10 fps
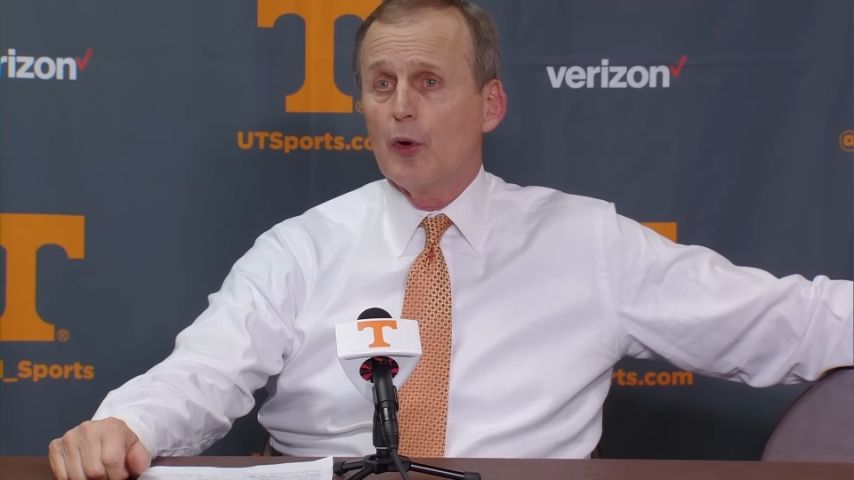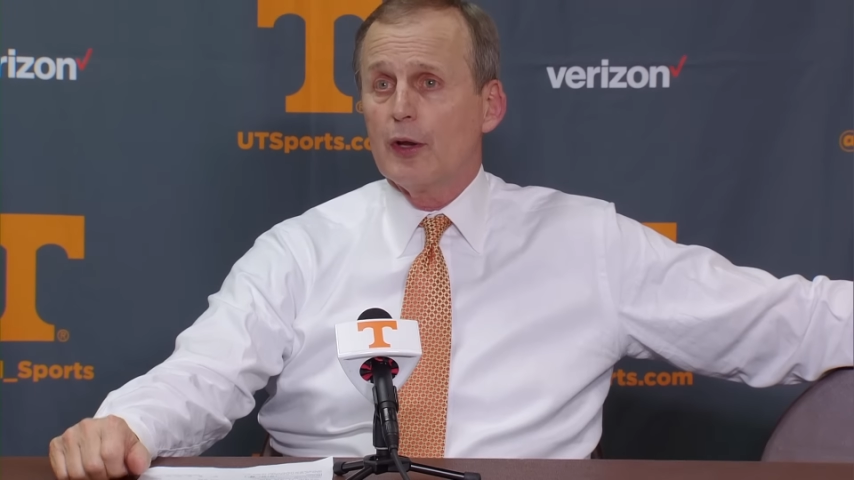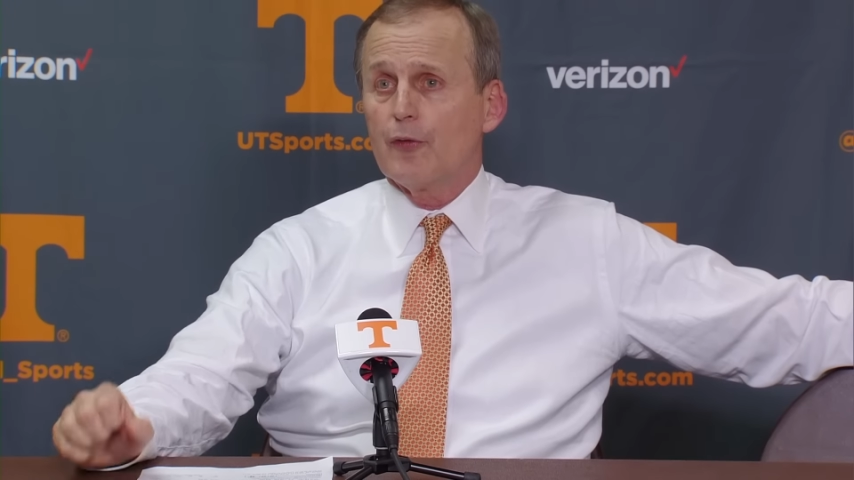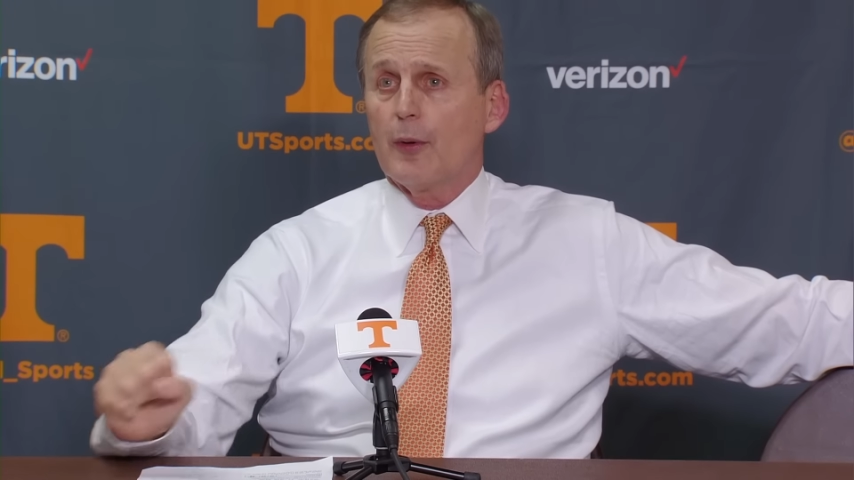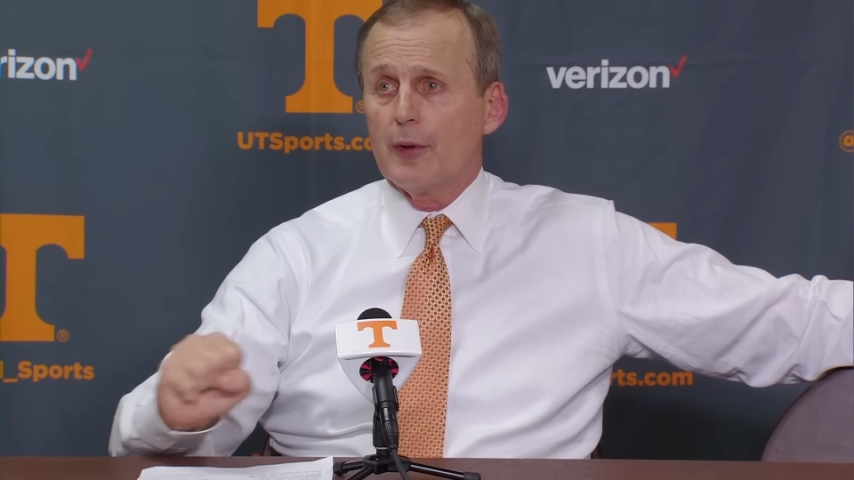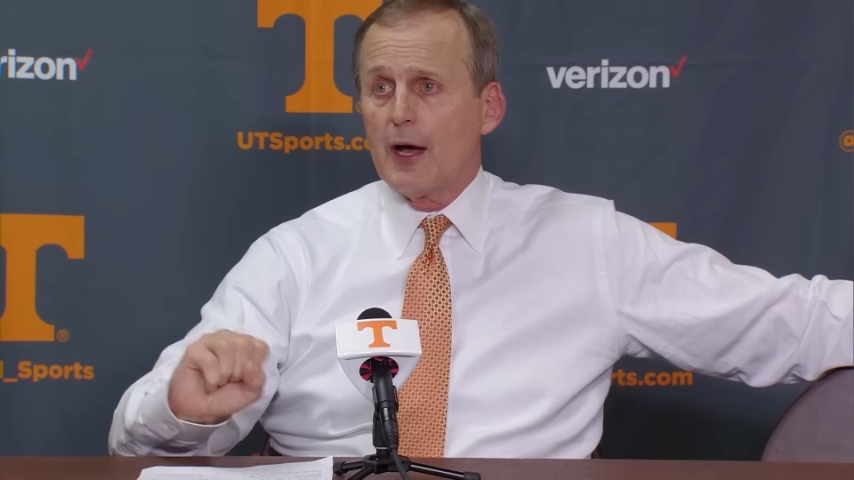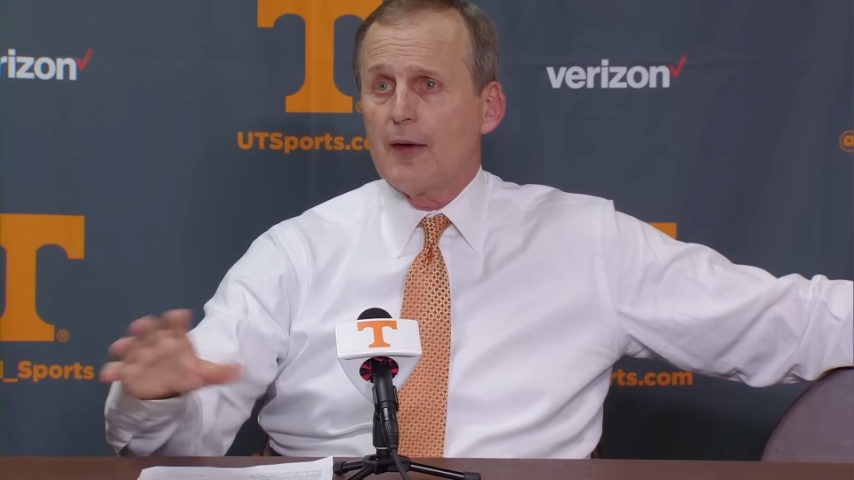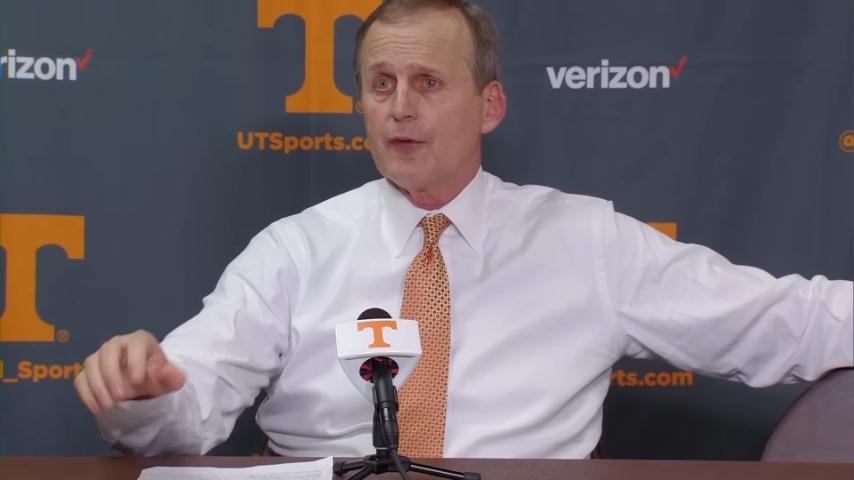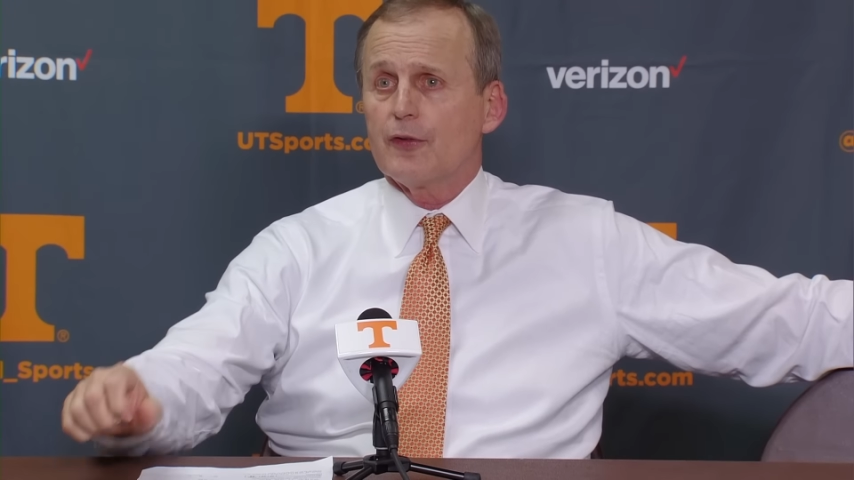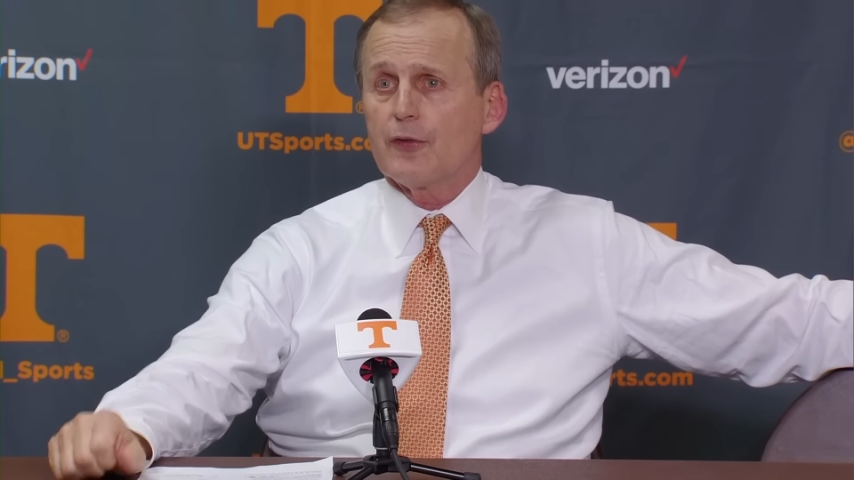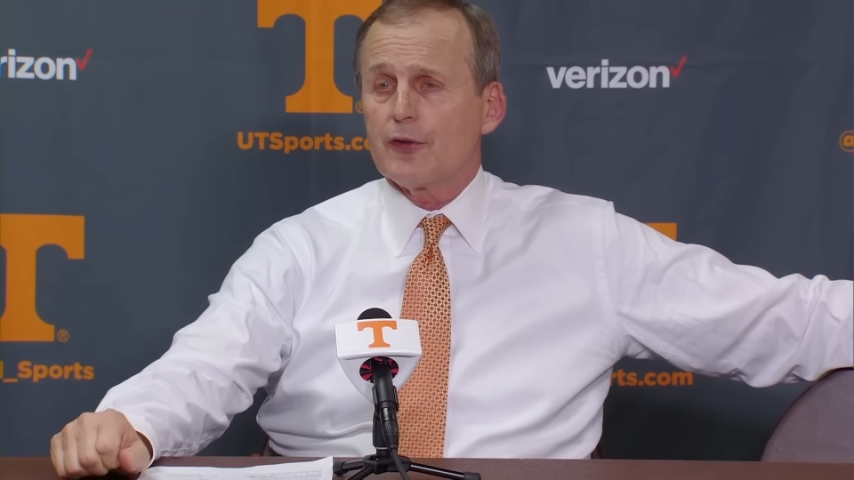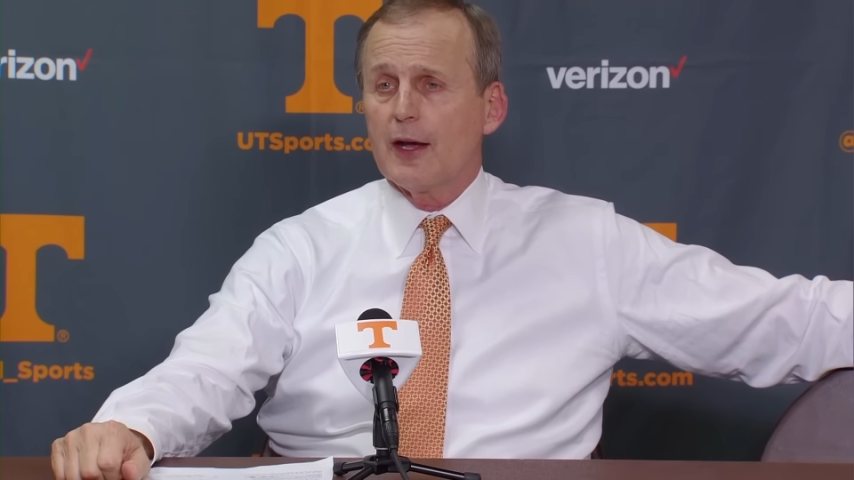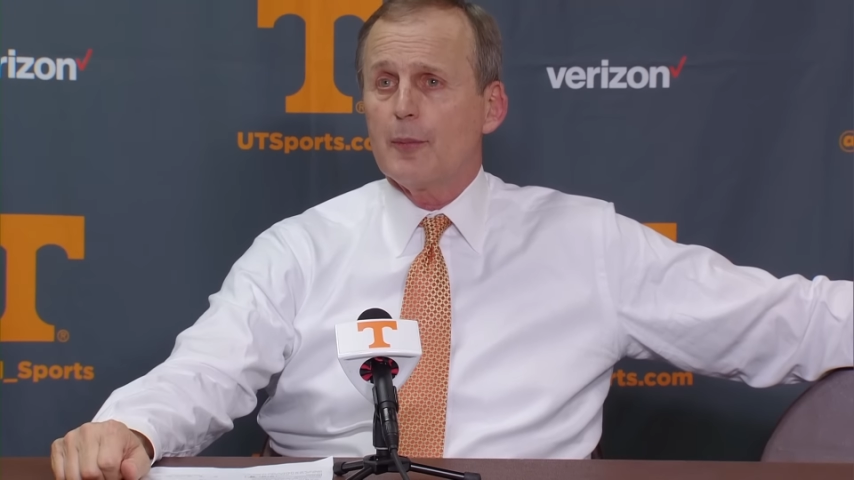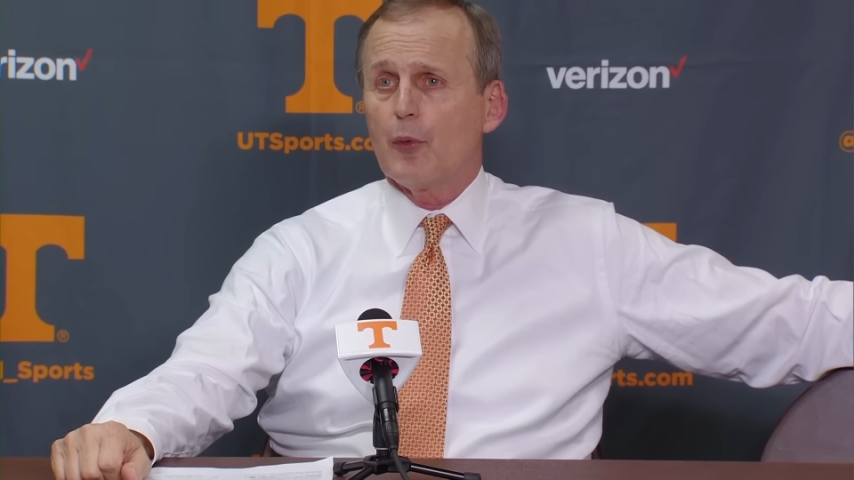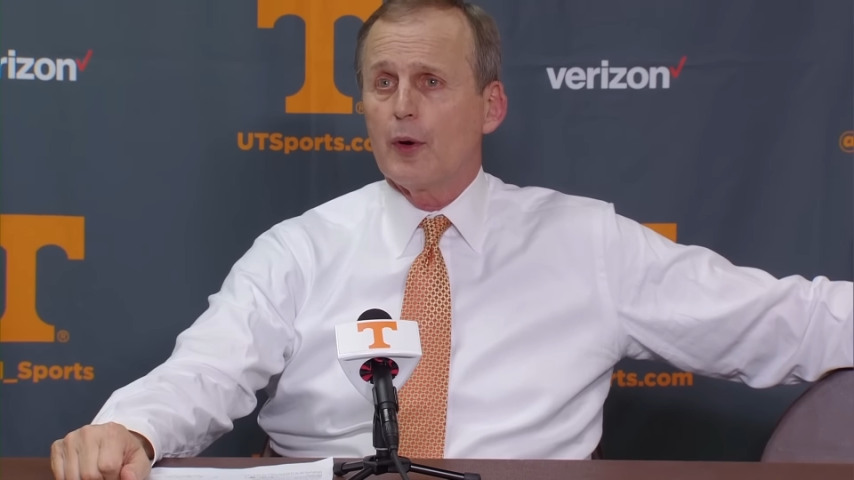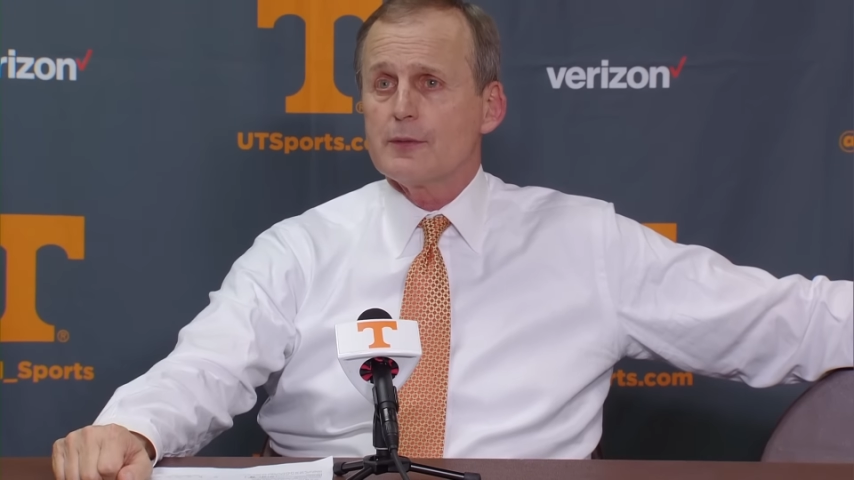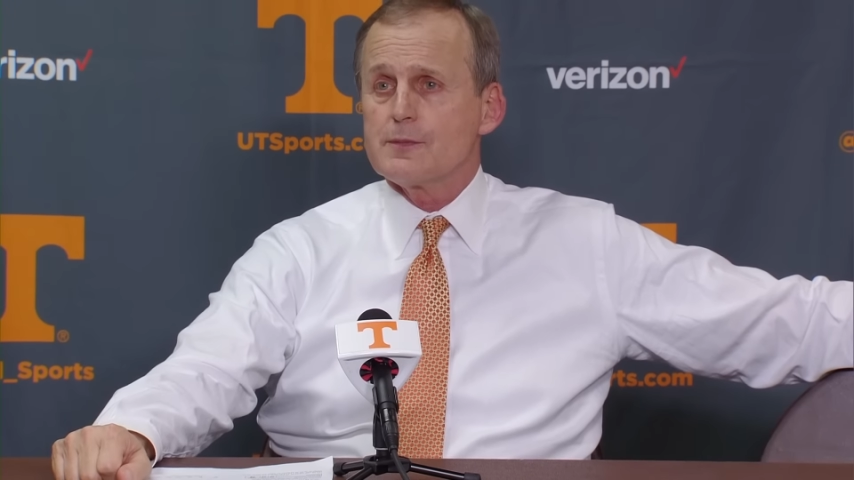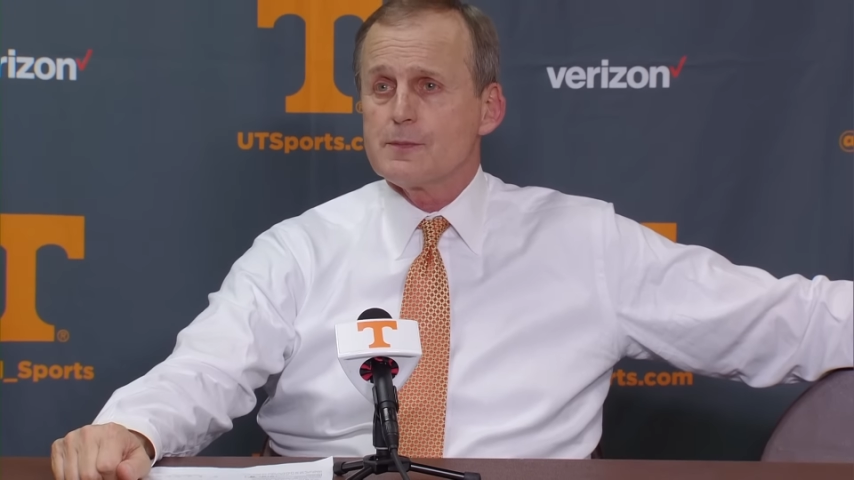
really, from an offensive standpoint.